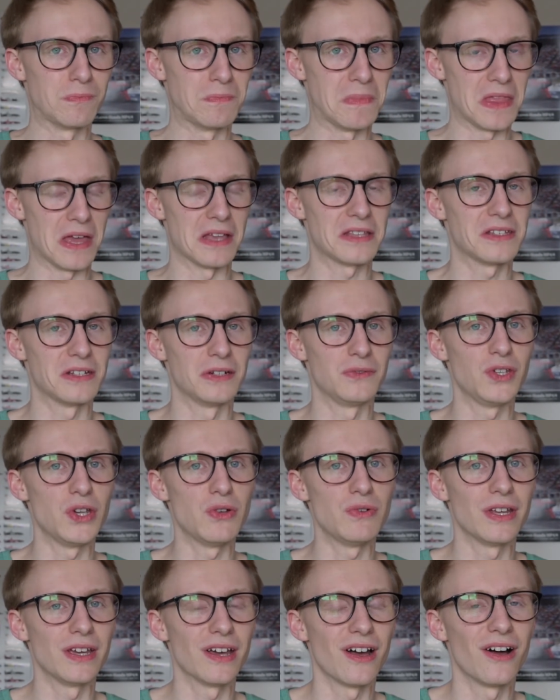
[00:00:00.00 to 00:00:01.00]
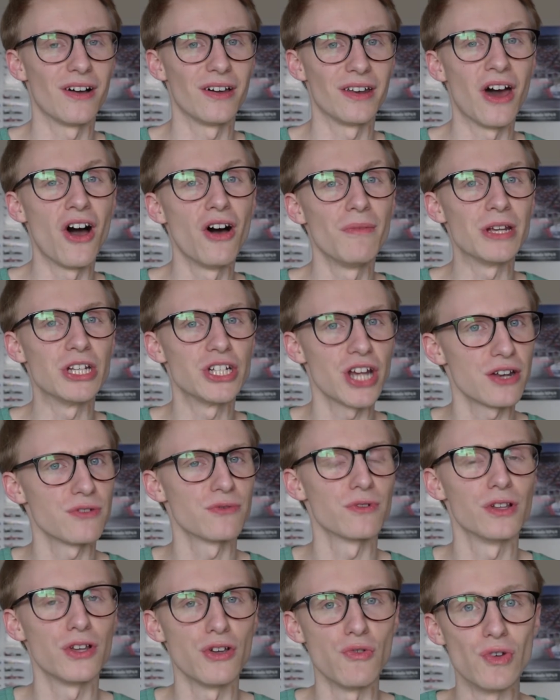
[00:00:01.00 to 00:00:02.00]
that sort of unit, an army
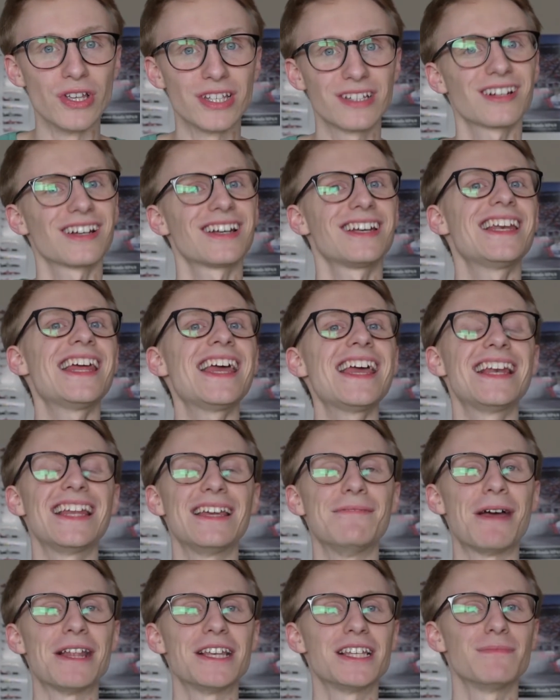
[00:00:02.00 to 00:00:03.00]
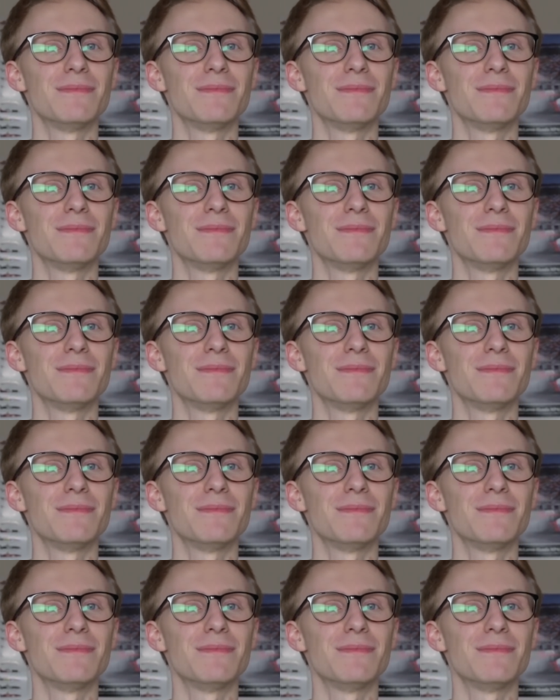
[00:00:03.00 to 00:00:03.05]
general who was clearly meant